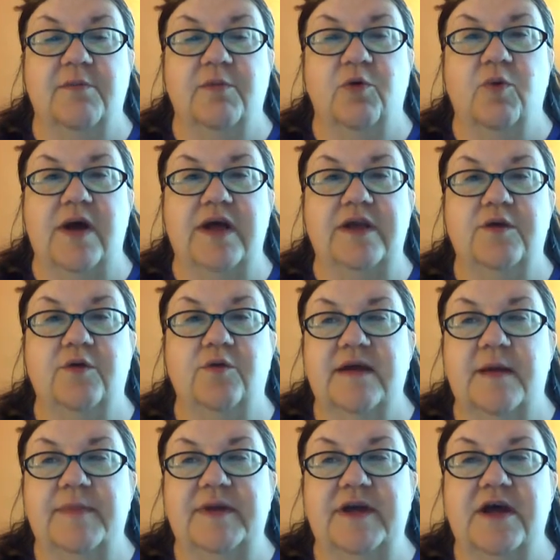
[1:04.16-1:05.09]
number 1
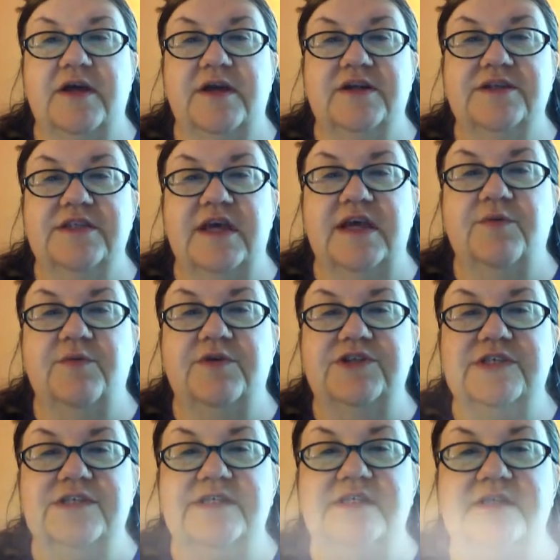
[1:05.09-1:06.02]
topic on our site,
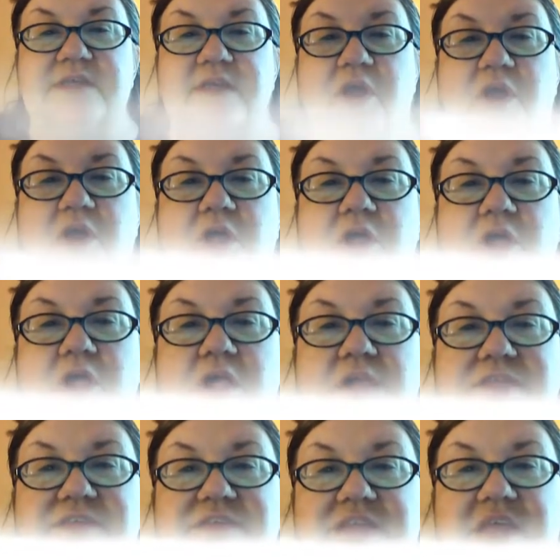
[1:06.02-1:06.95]
which is
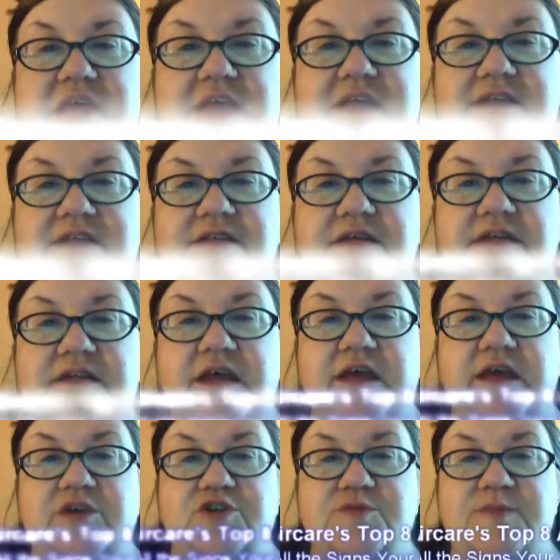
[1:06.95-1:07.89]
all the signs
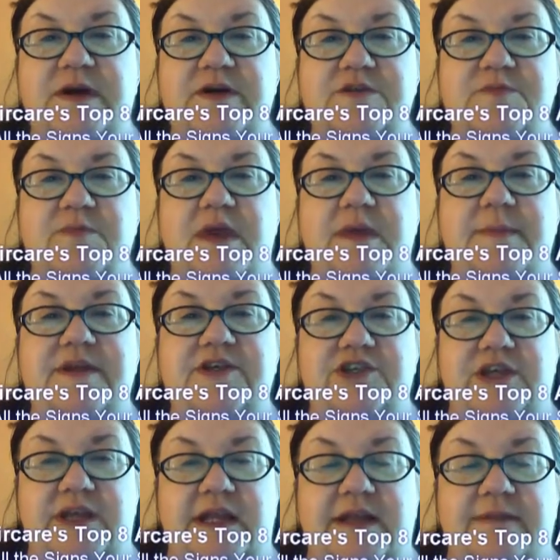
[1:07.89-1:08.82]
that your spouse may be
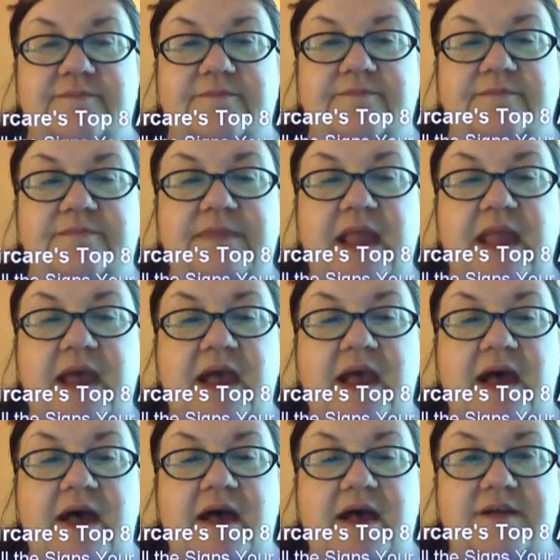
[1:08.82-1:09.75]
cheating.
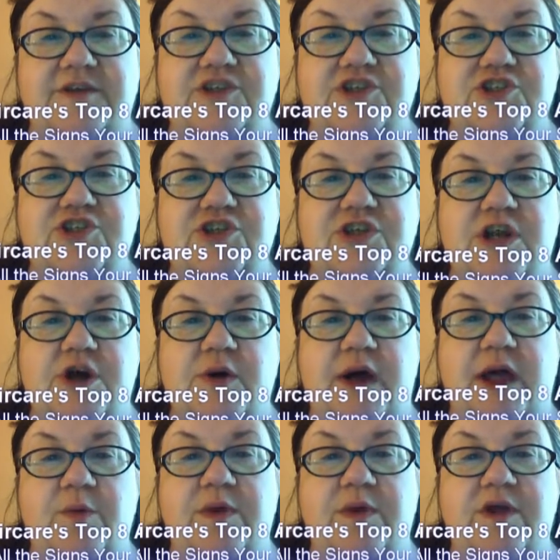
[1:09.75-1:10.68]
Just so you know,
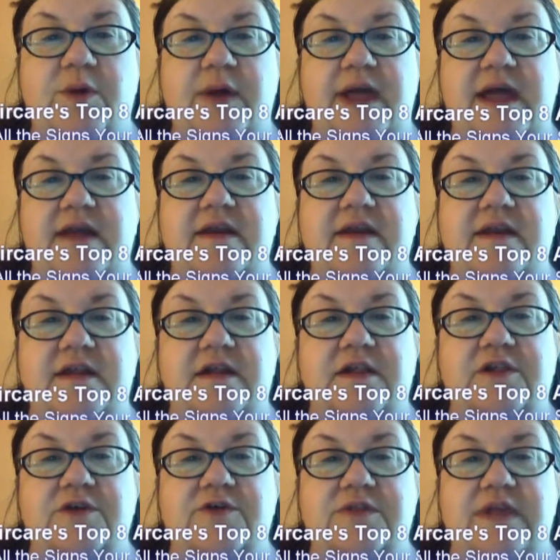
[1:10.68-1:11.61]
I will go ahead and
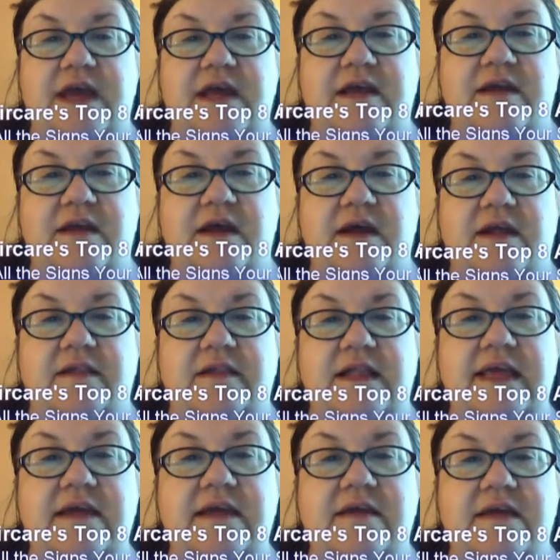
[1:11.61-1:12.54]
include that
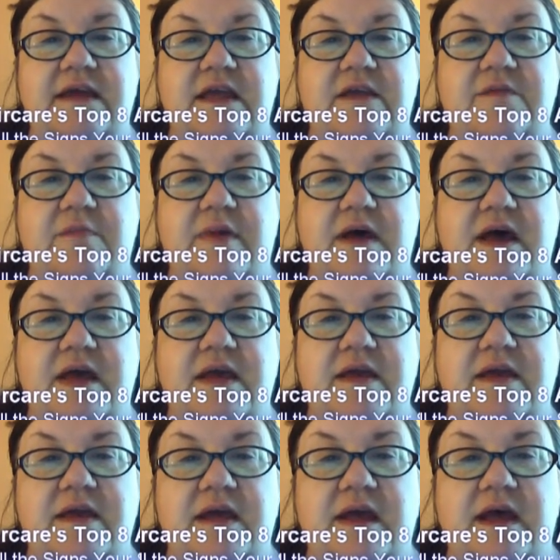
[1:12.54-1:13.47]
link in
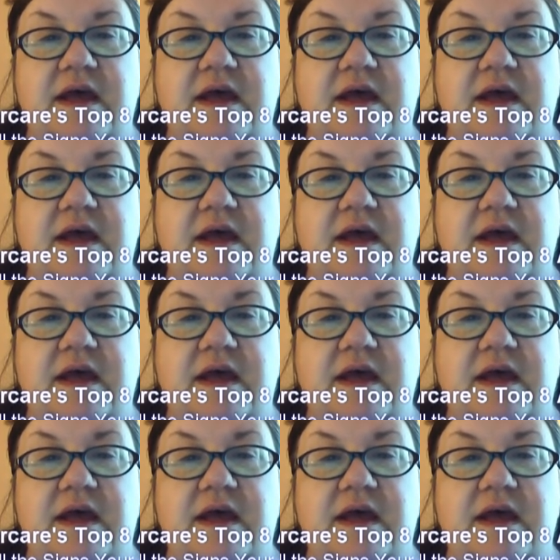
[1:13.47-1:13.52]
my